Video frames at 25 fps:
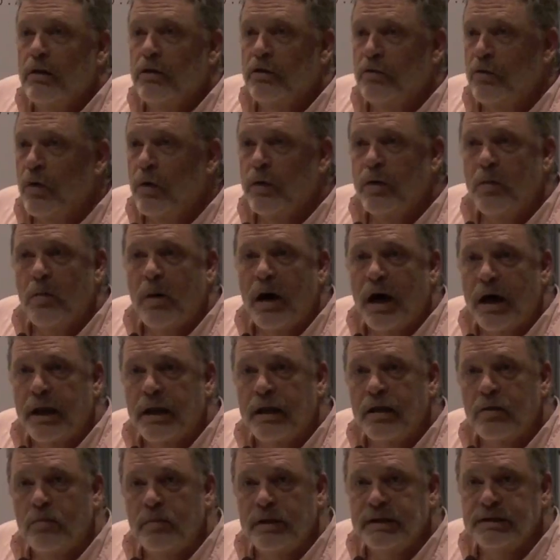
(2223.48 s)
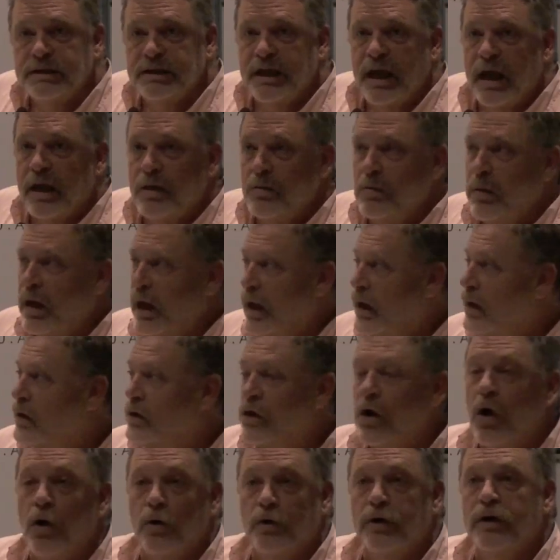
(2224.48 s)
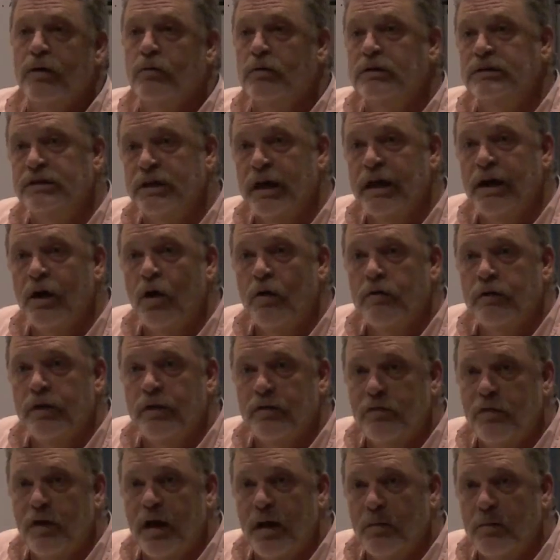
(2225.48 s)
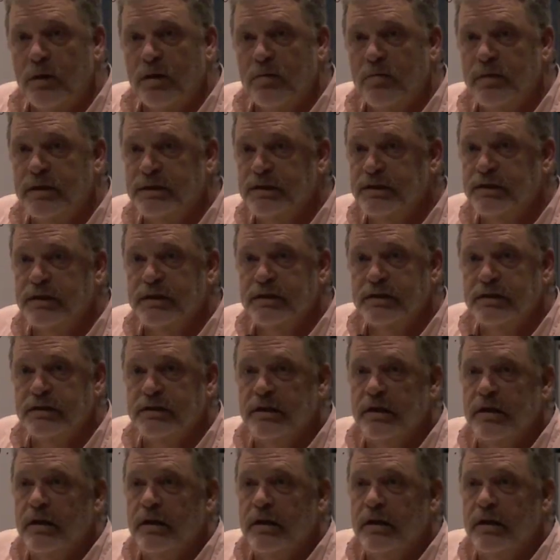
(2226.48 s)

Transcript: throw the body in Biscayne Bay, and Cody will take over the family business.